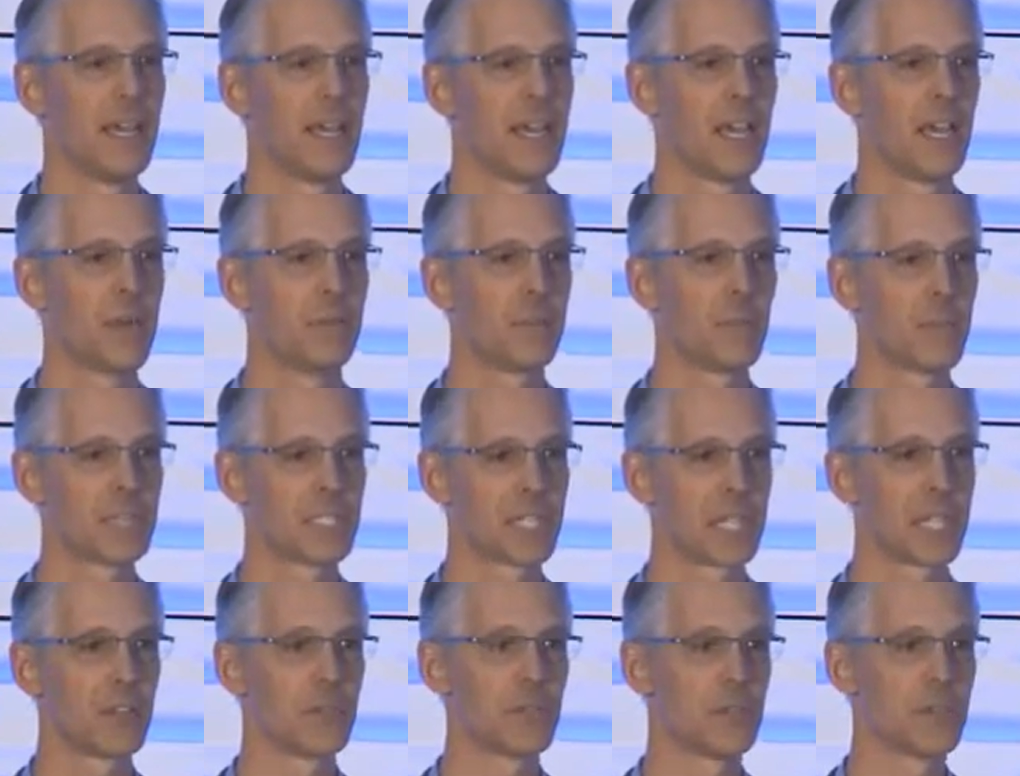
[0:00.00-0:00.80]
and put
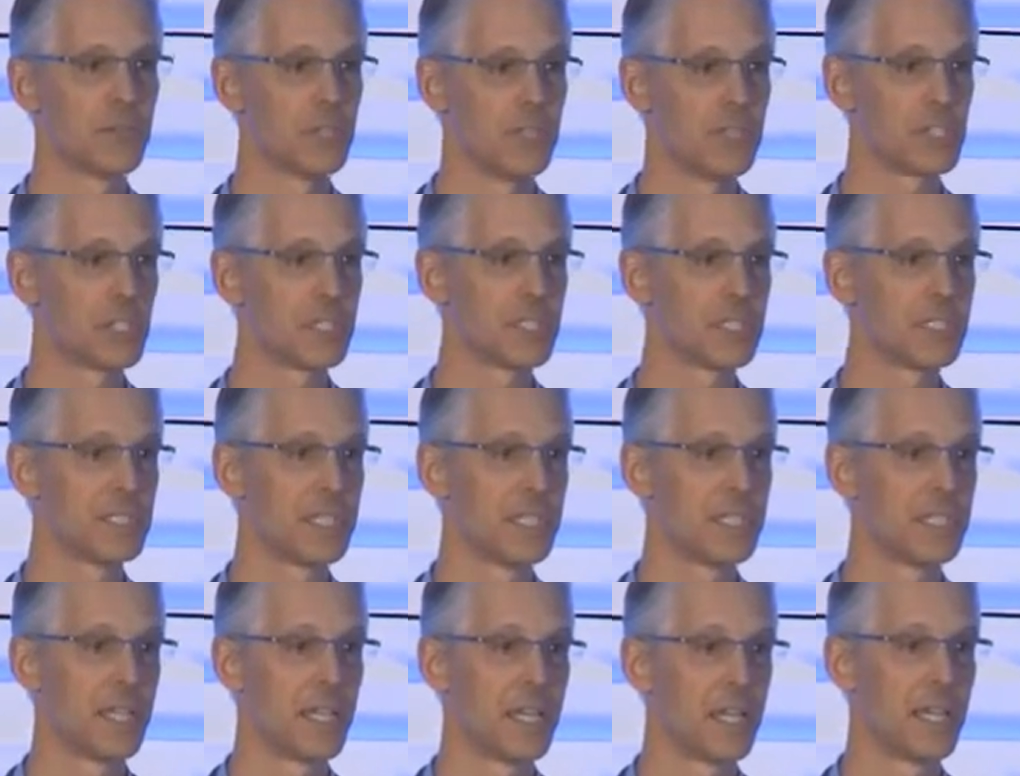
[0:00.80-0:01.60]
together a
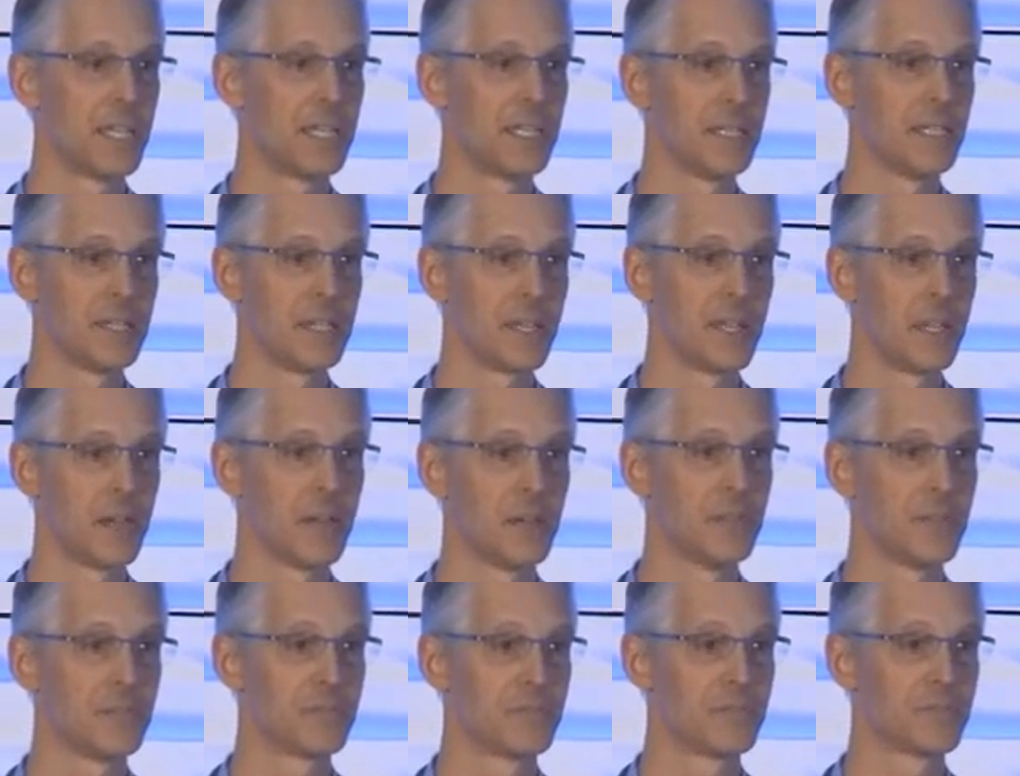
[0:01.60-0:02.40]
vision
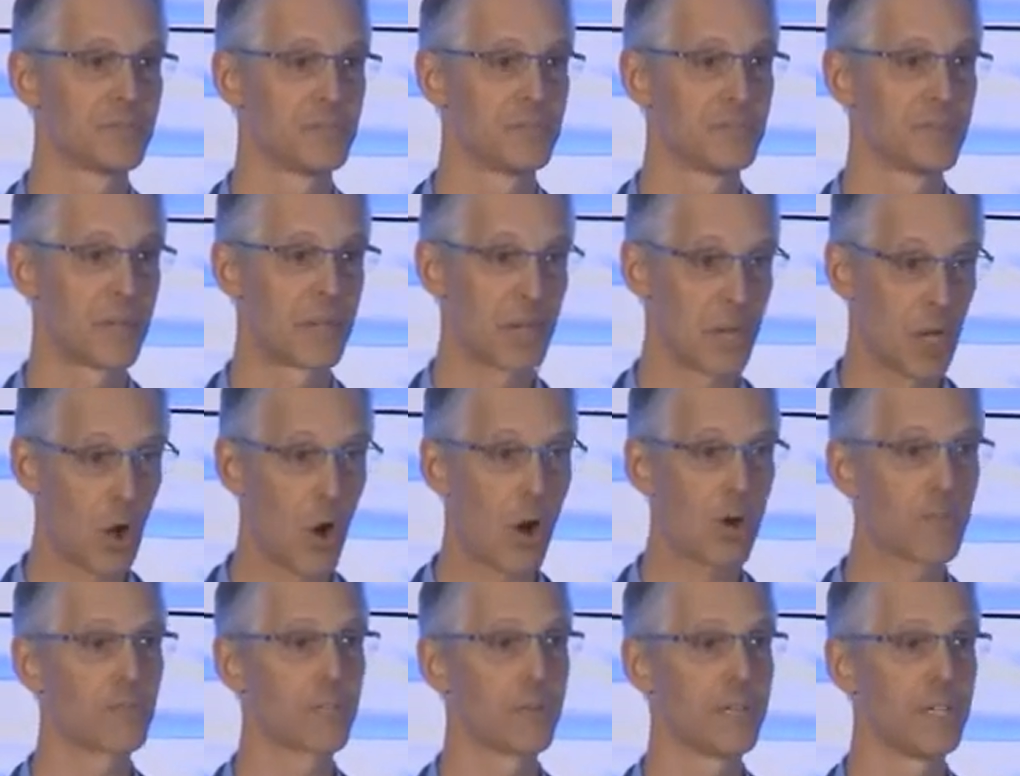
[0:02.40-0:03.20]
of
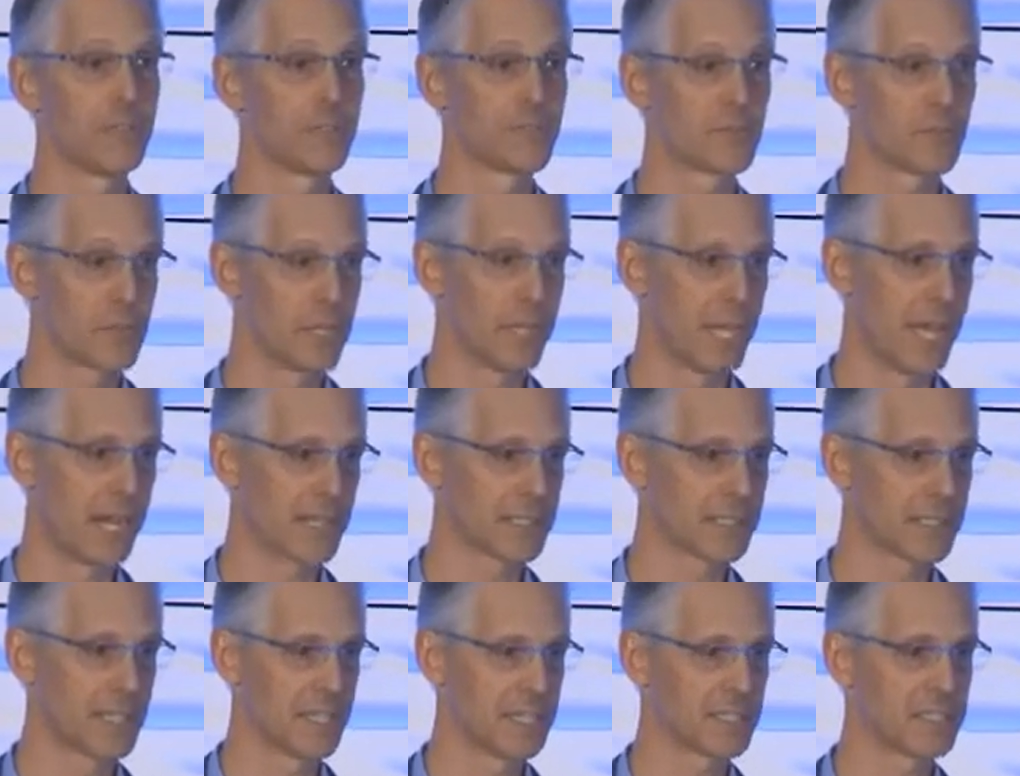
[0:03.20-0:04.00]
offering free
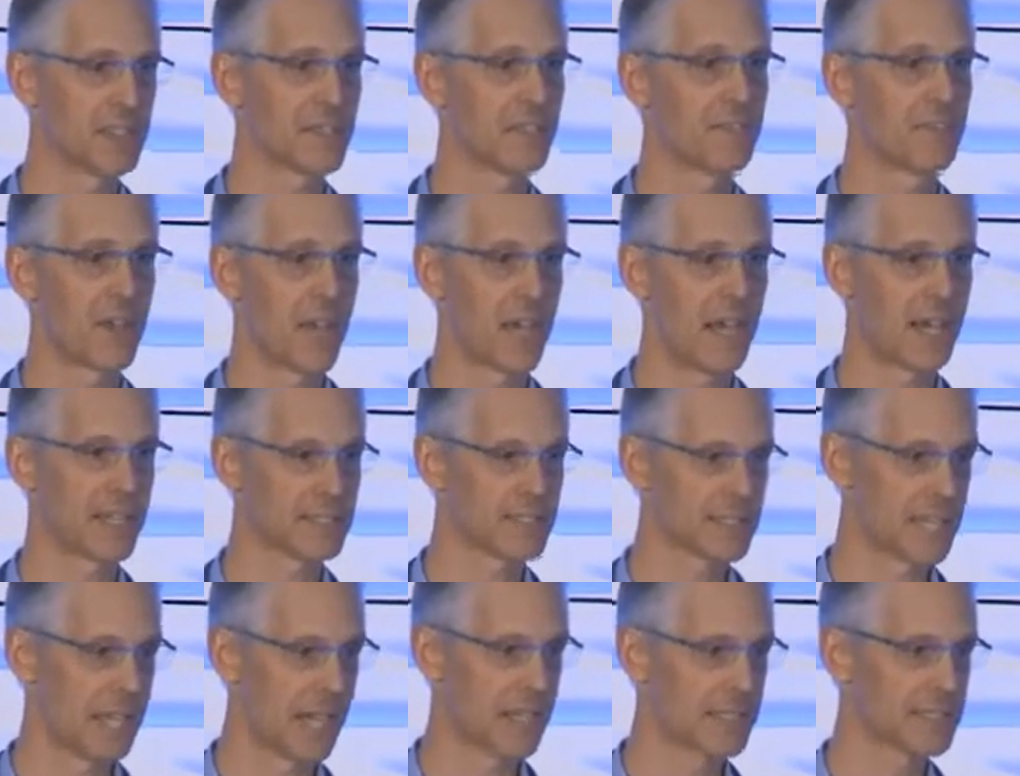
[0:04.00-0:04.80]
access,
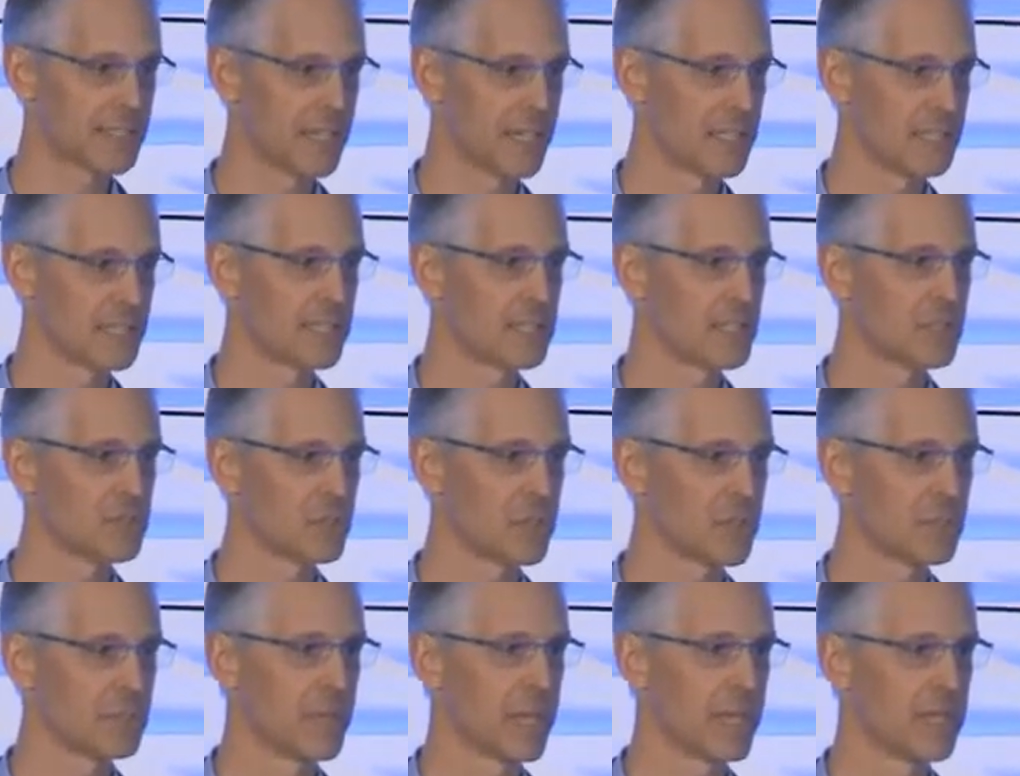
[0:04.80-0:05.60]
fast access, and
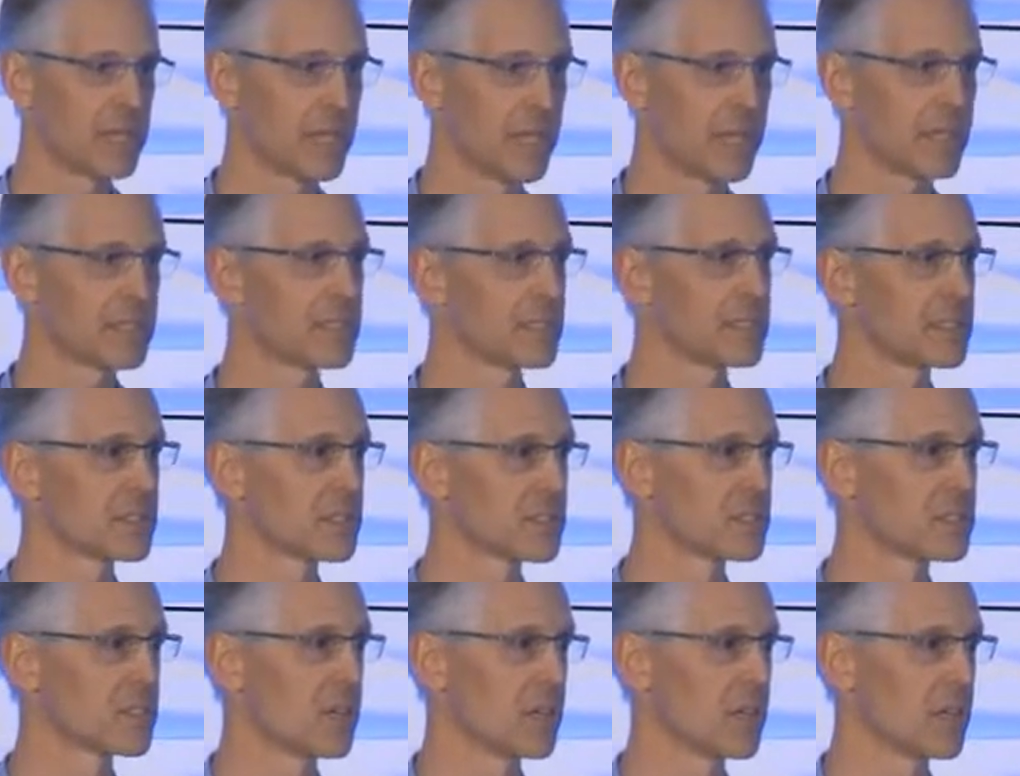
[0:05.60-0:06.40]
streamlined access to
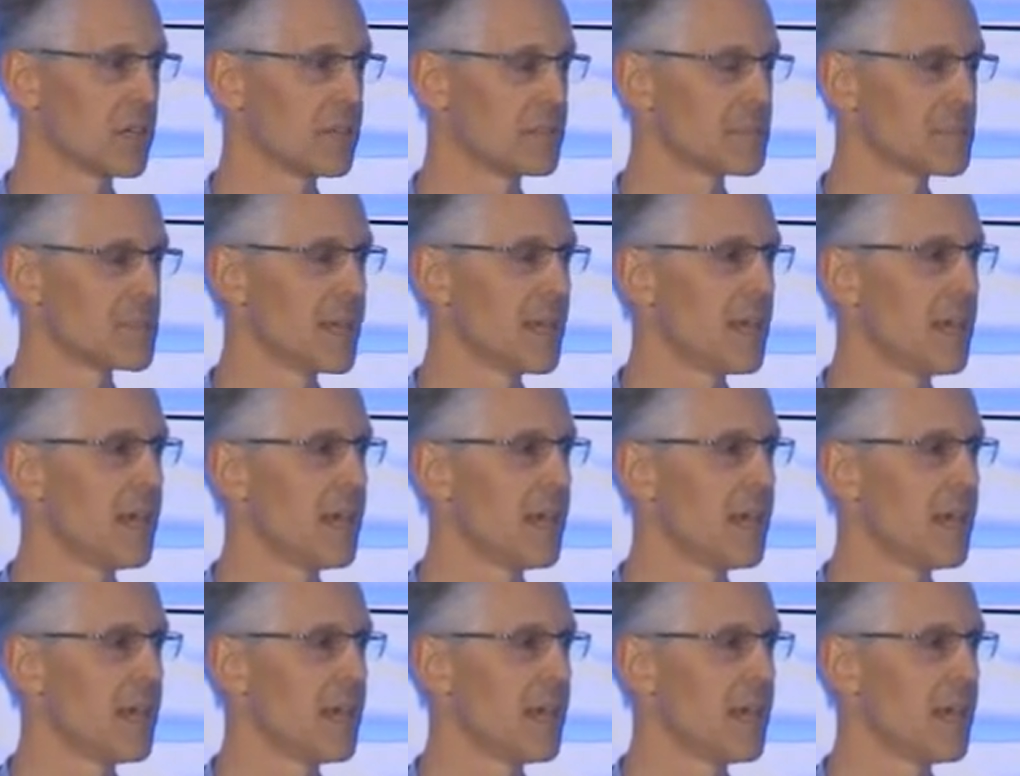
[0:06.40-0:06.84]
startups.